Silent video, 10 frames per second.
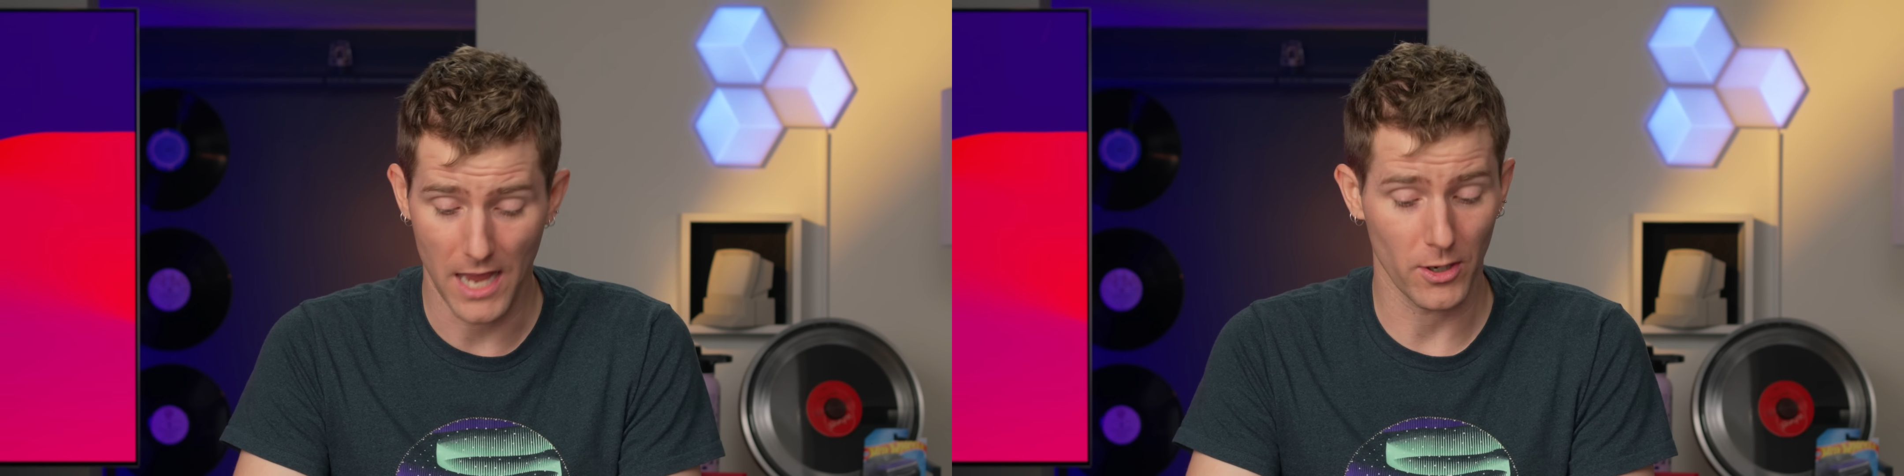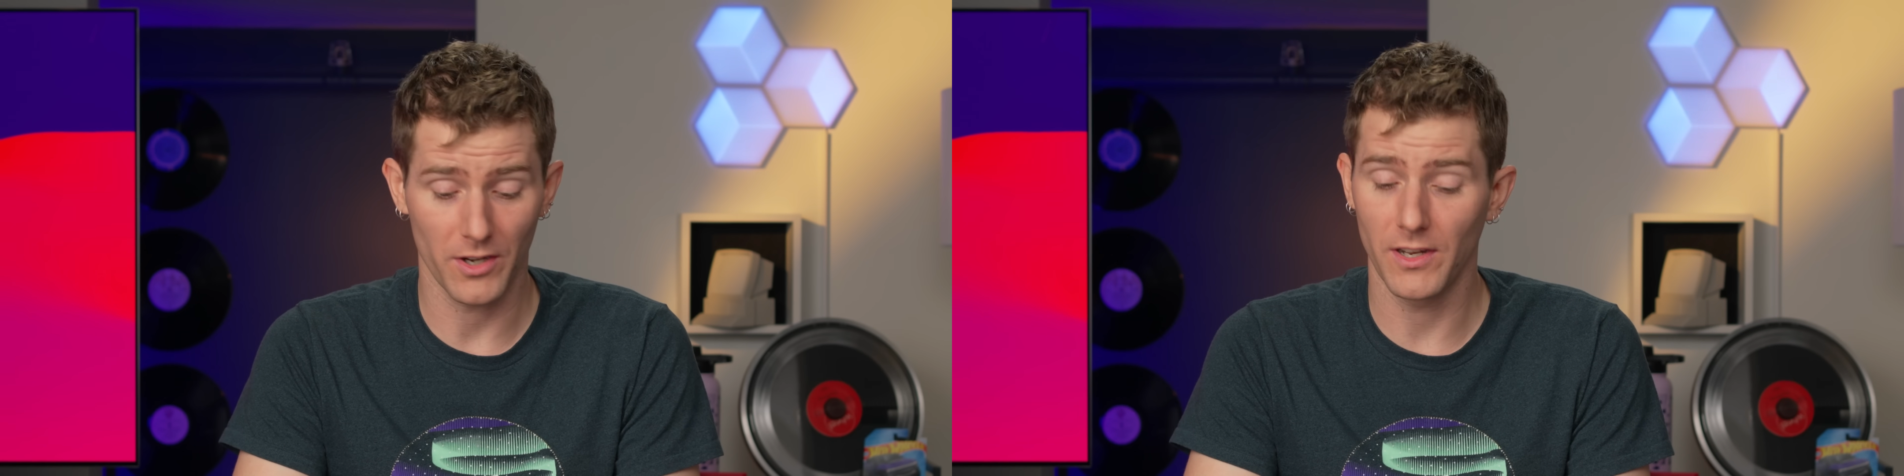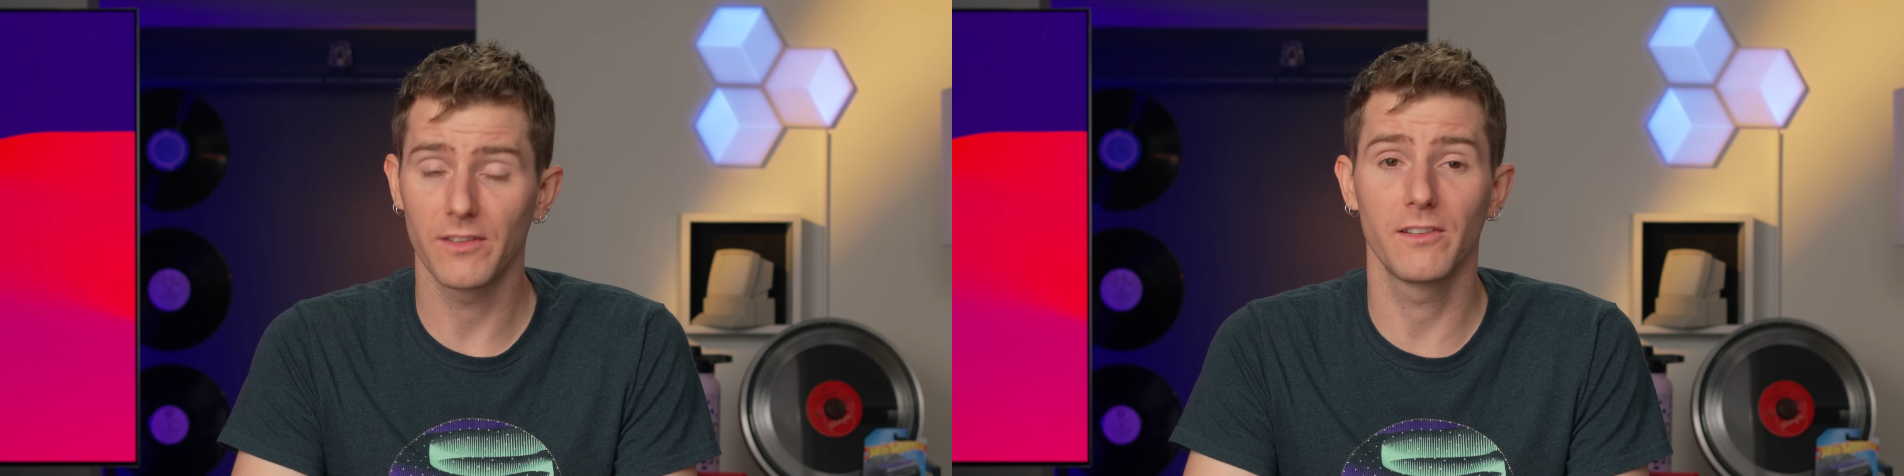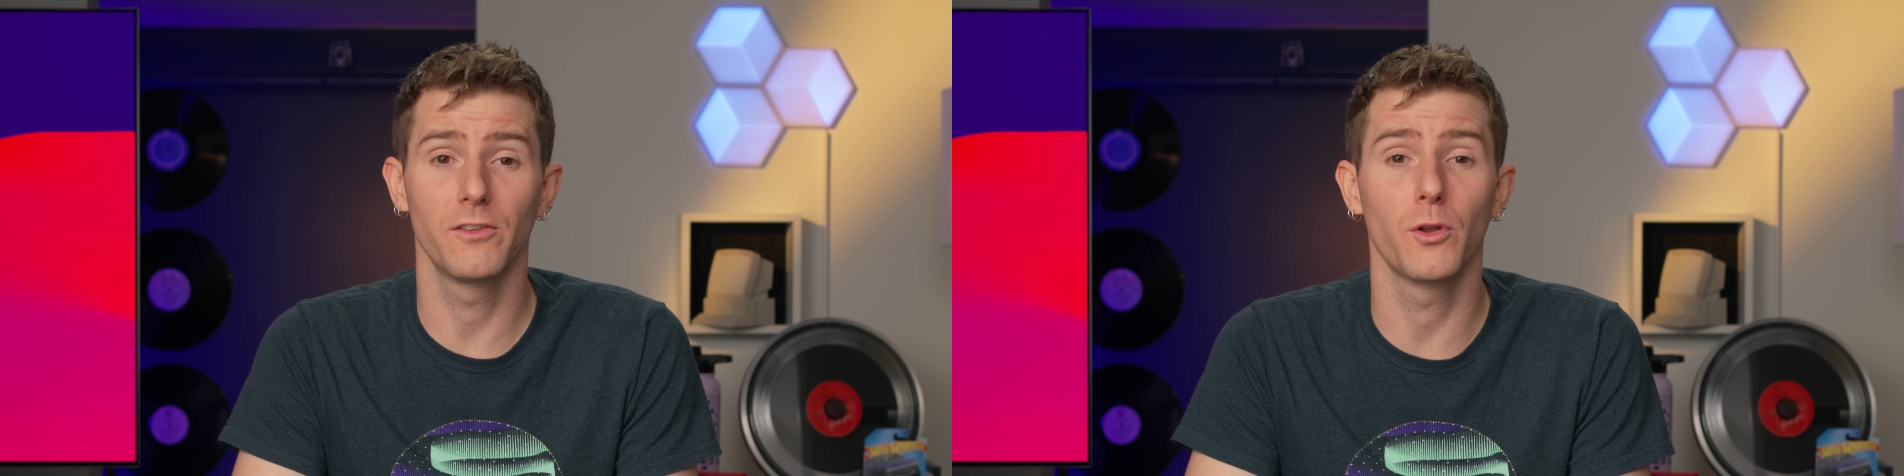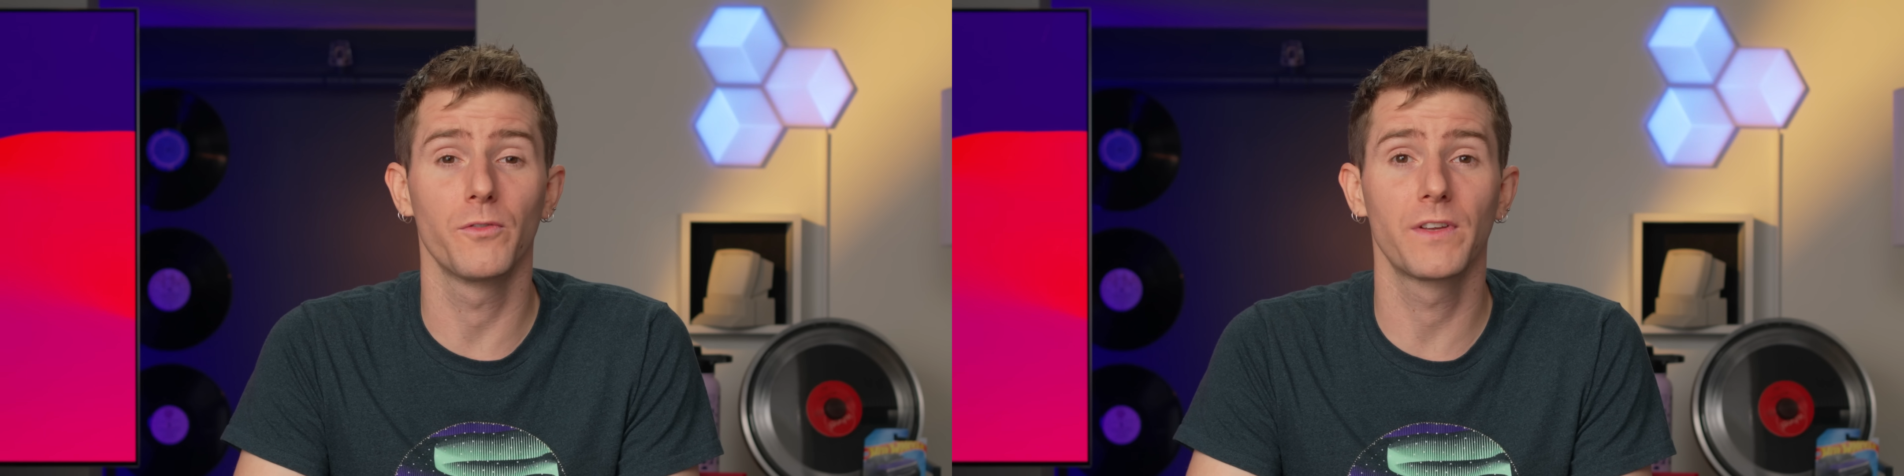I got a nice
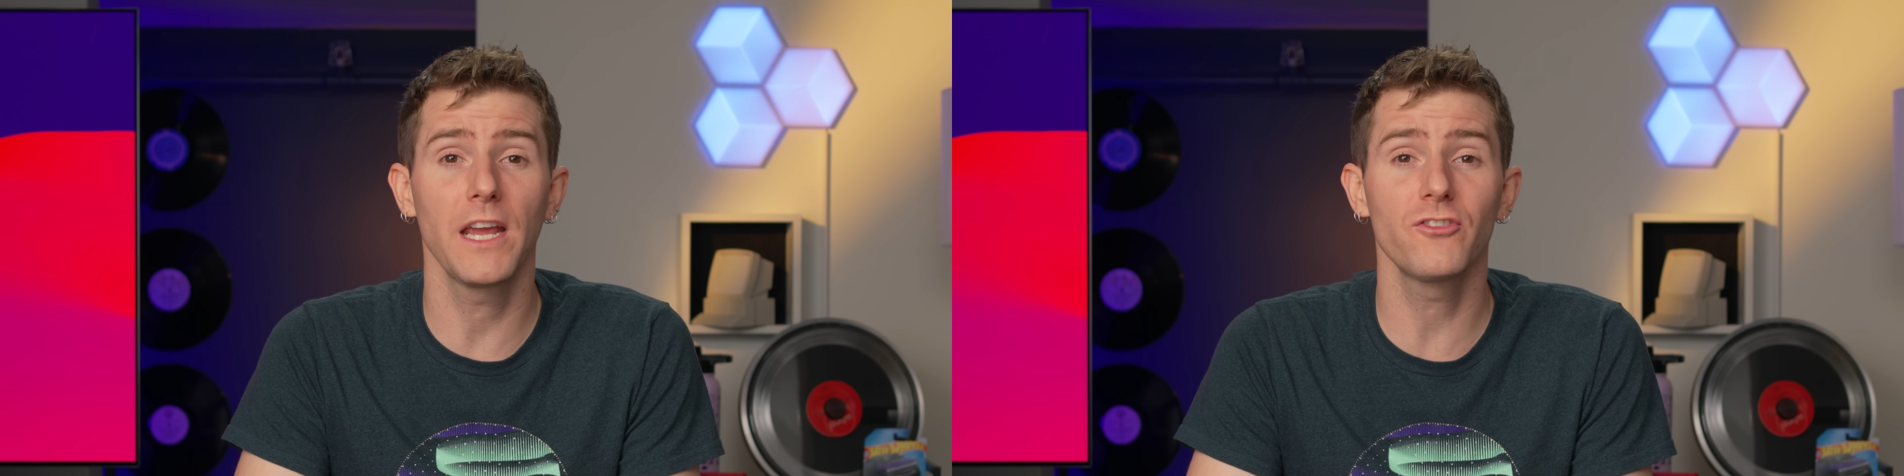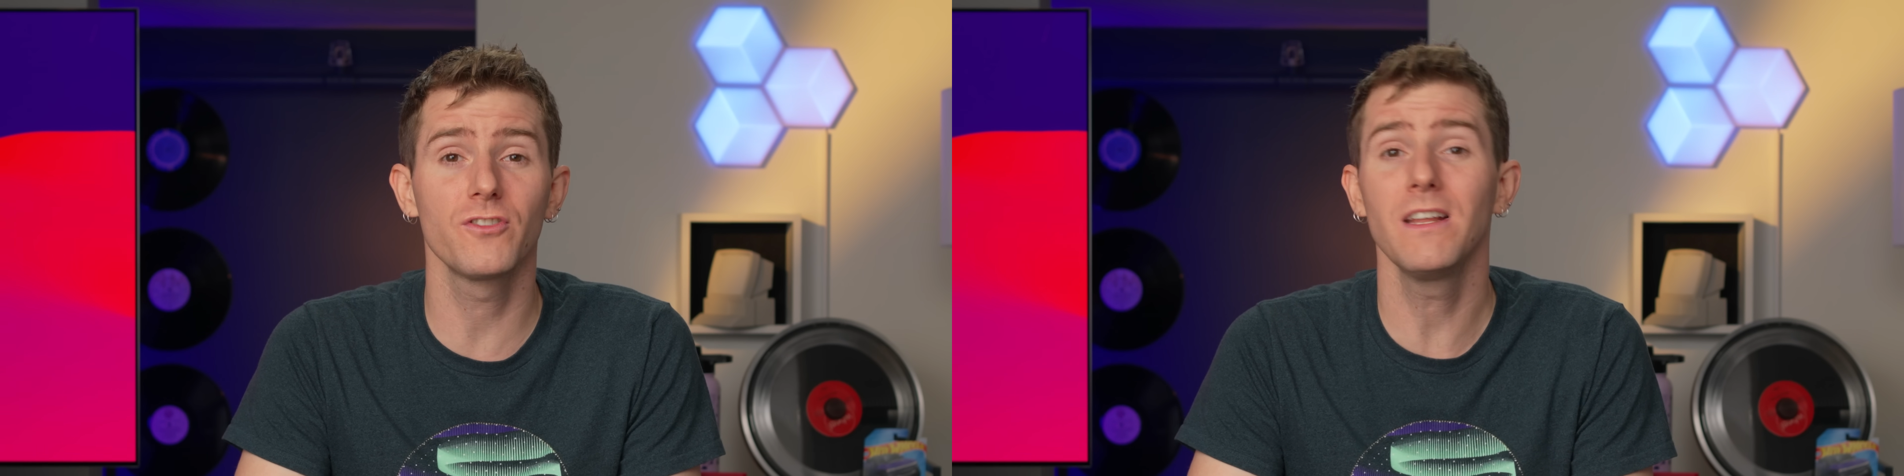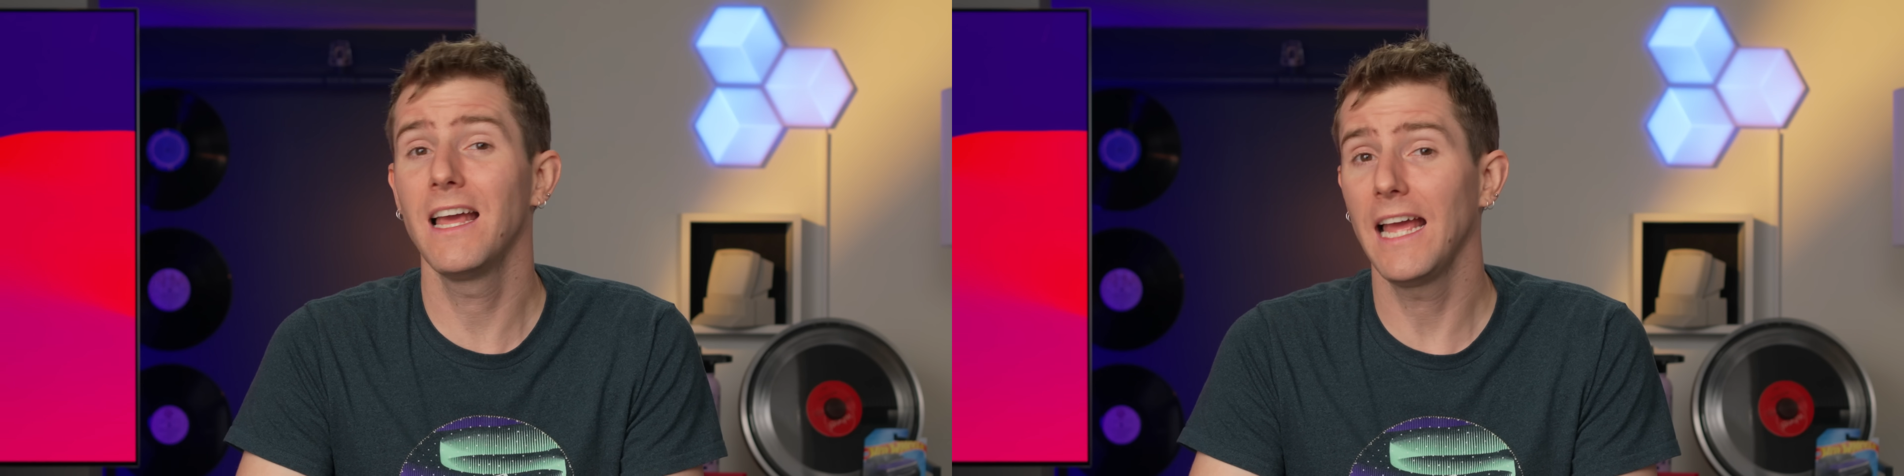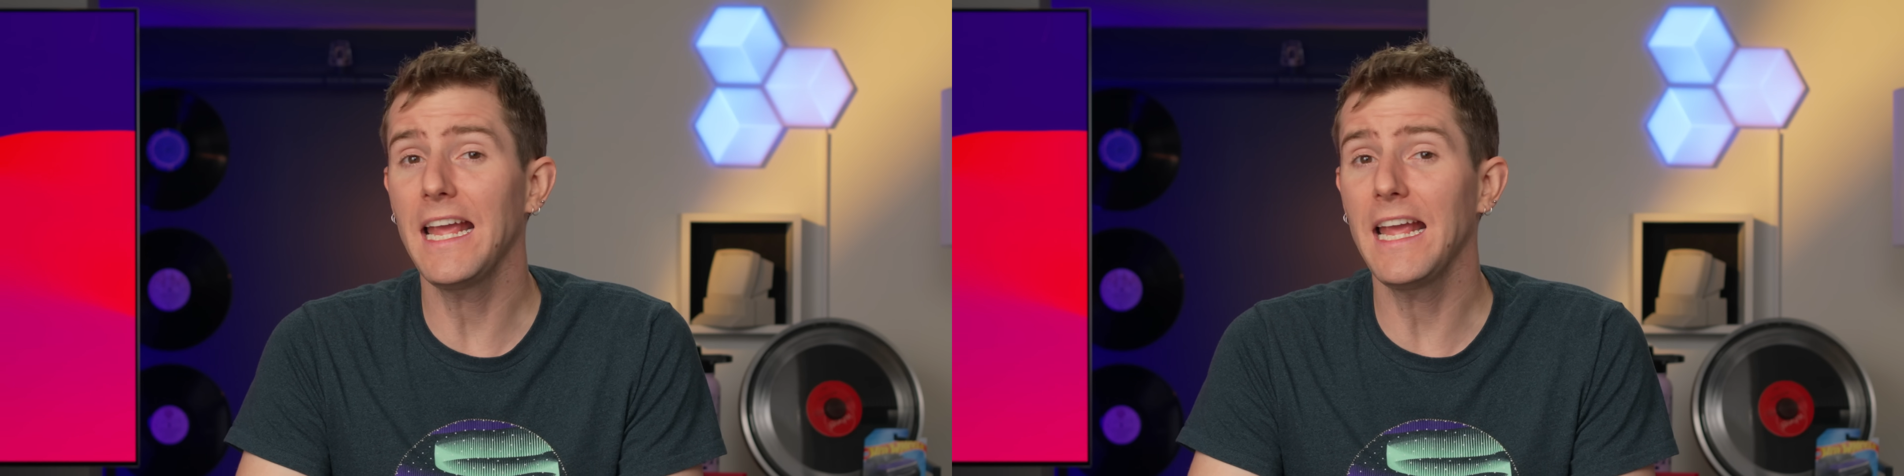little notification,